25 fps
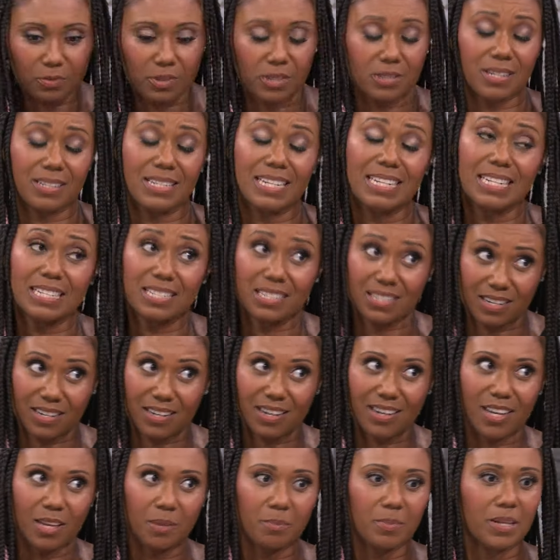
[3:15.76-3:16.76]
because I needed
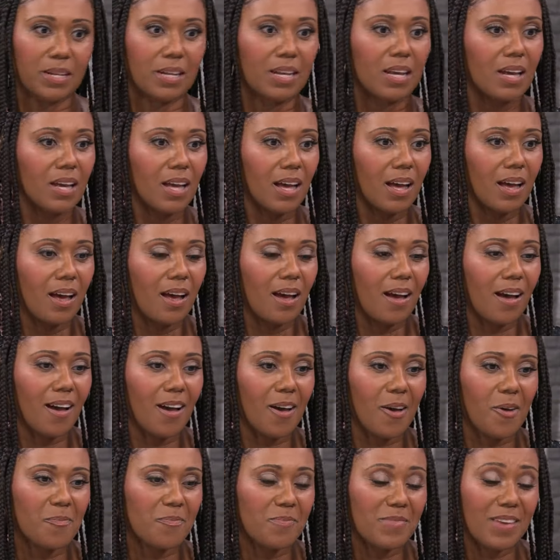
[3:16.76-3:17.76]
time. And yeah,
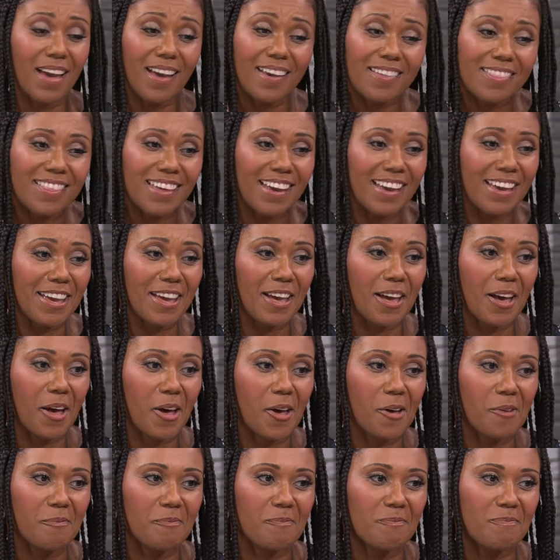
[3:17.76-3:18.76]
um, yeah they,
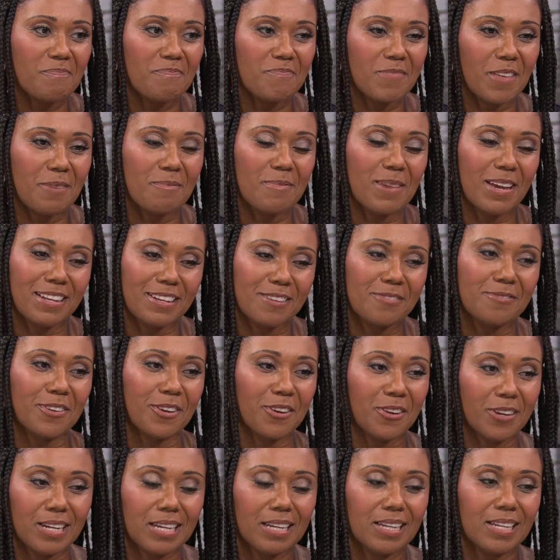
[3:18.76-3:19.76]
uh, they made it
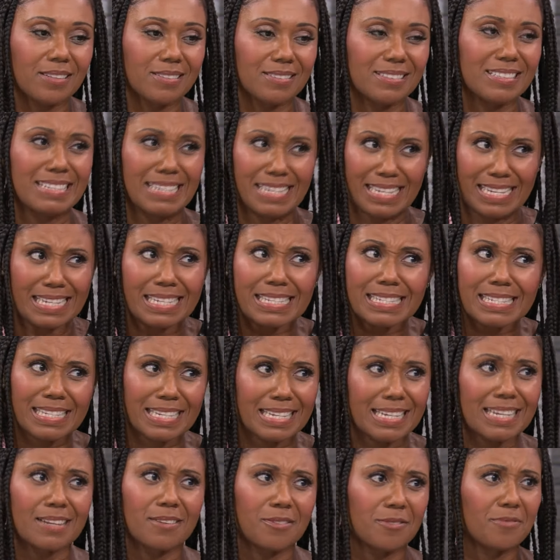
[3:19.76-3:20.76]
very
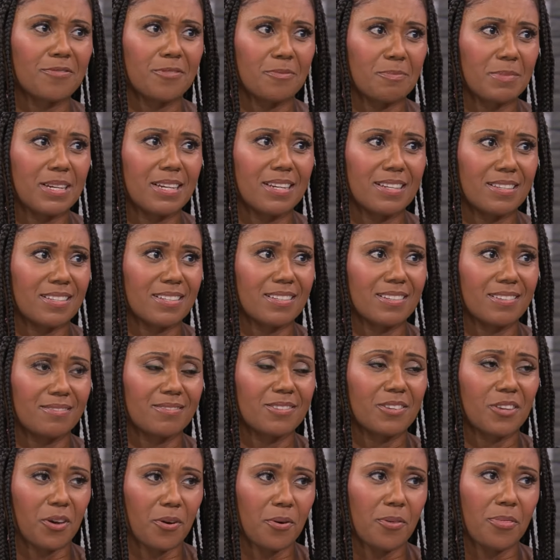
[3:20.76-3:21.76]
easy for me to
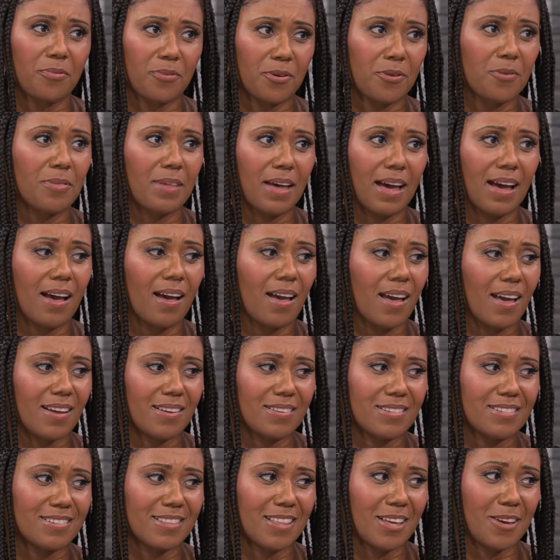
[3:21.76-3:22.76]
go through that.
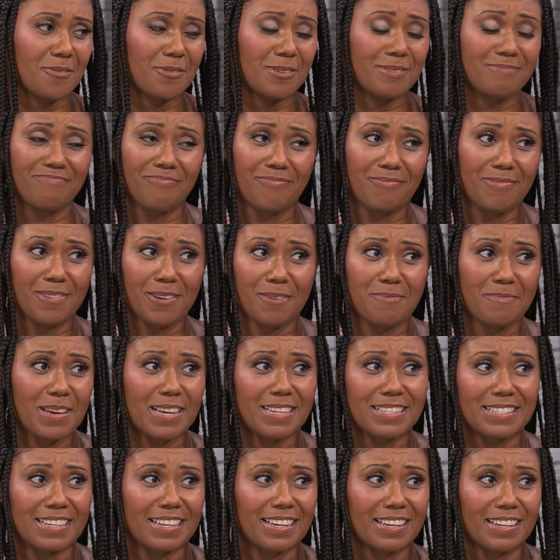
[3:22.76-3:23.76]
And they were
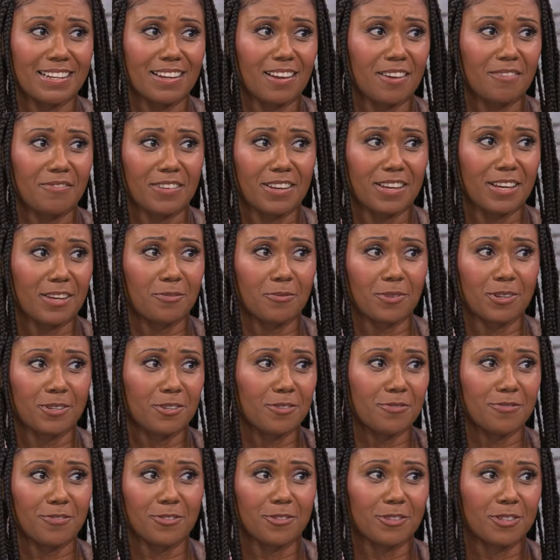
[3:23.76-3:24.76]
amazing and loving and
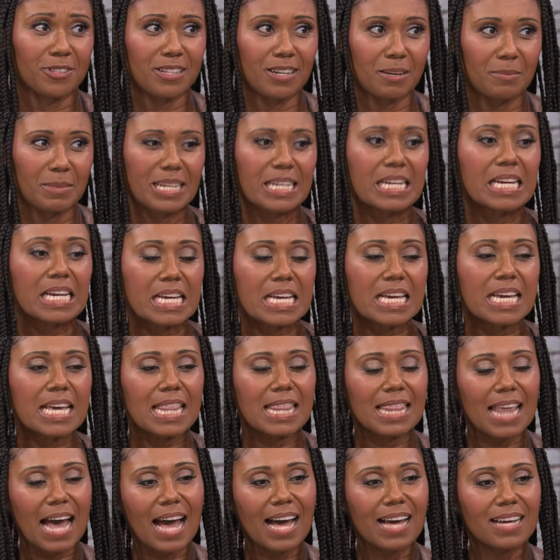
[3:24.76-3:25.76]
wonderful. And I mean,
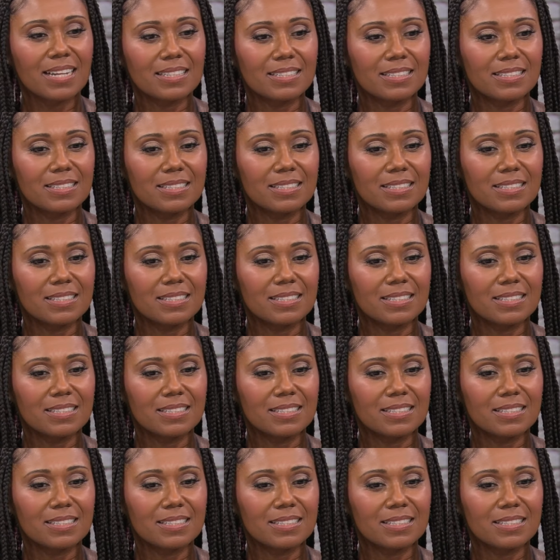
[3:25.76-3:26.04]
that